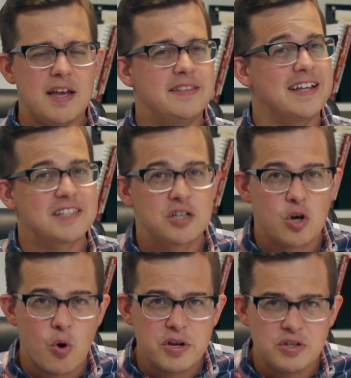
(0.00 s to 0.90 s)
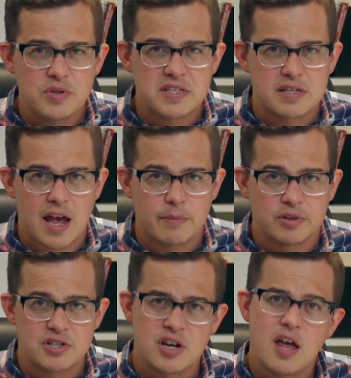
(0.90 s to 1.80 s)
That's going to
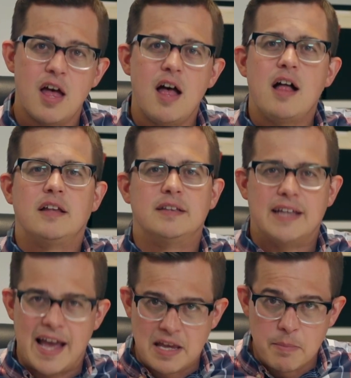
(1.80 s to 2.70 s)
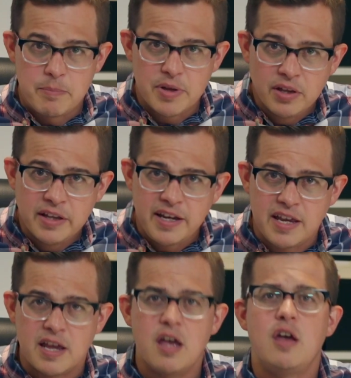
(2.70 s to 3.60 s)
establish
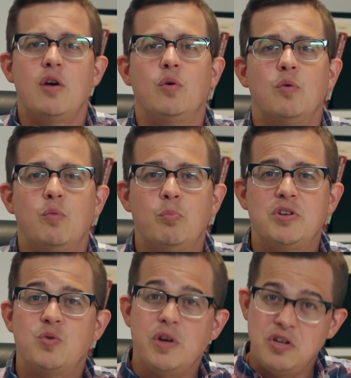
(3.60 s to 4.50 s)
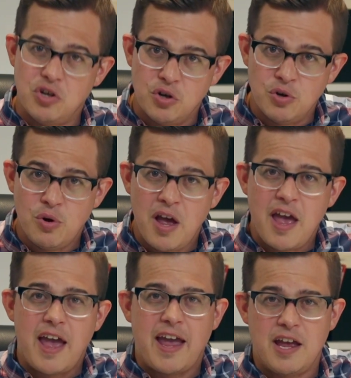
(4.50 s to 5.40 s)
likability between you
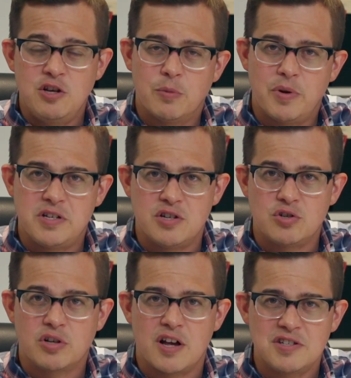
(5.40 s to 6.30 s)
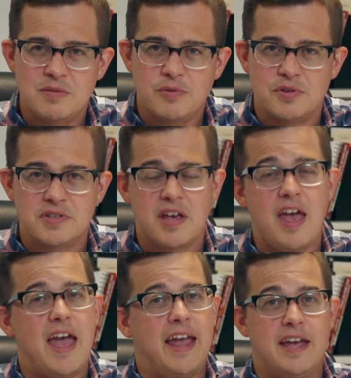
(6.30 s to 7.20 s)
and your potential customers.
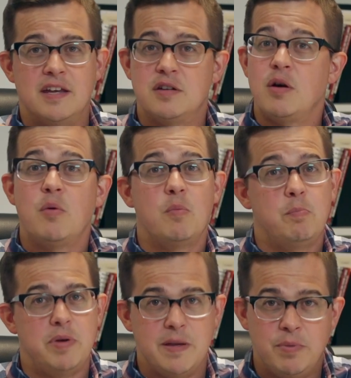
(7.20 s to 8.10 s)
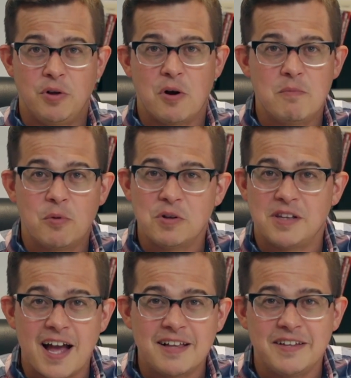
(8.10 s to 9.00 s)
And people are more
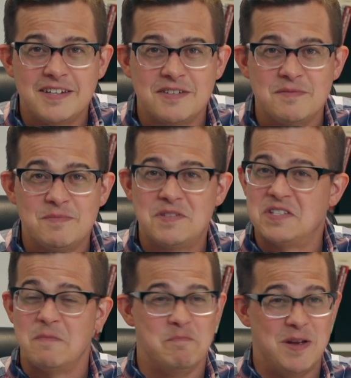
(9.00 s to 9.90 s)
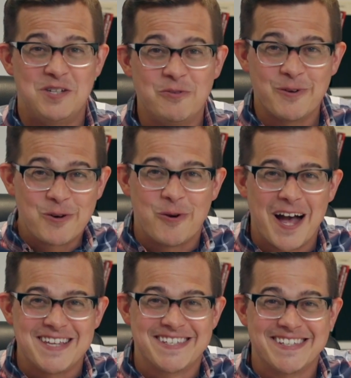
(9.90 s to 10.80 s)
likely to submit to
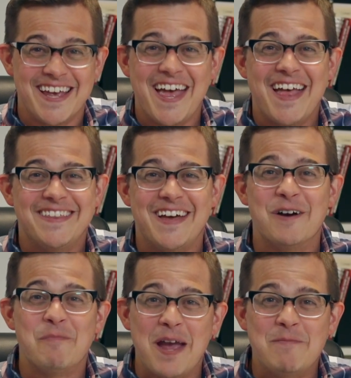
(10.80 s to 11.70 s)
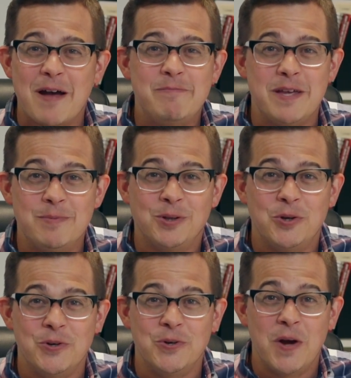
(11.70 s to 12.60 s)
requests that are made by people
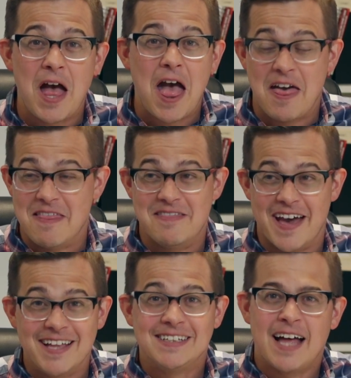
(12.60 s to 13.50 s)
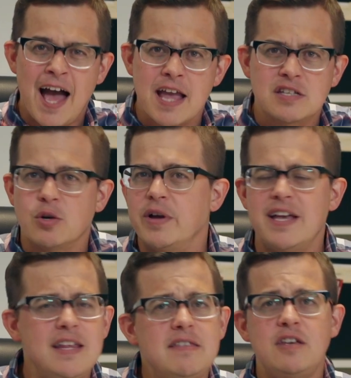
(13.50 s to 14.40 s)
who they like. So
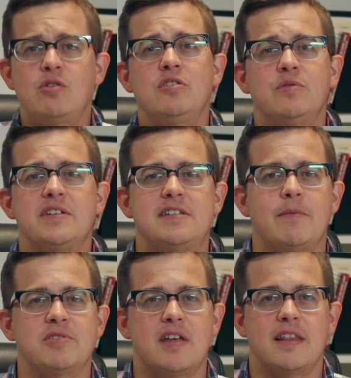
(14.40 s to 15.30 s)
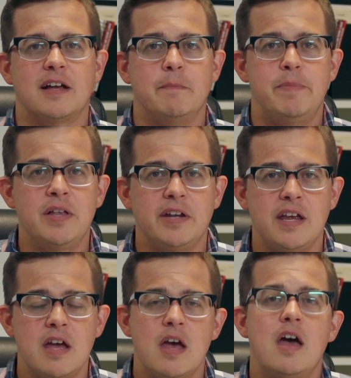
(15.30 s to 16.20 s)
anything you can do to establish that
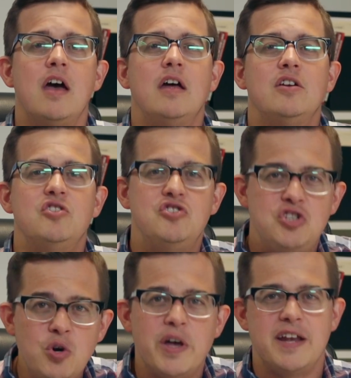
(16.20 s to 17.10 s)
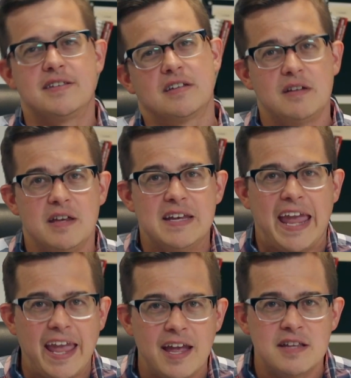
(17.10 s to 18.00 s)
likability, do it. It's going to
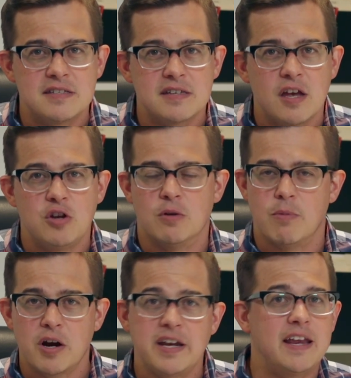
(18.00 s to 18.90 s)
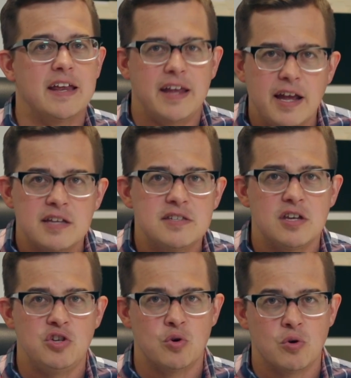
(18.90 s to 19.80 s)
enhance your marketing, enhance
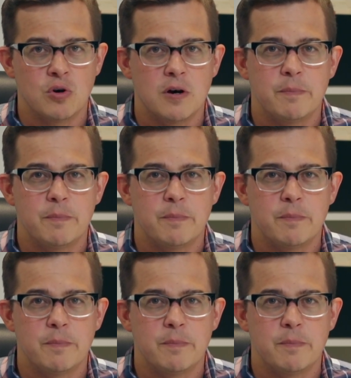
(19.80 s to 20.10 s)
your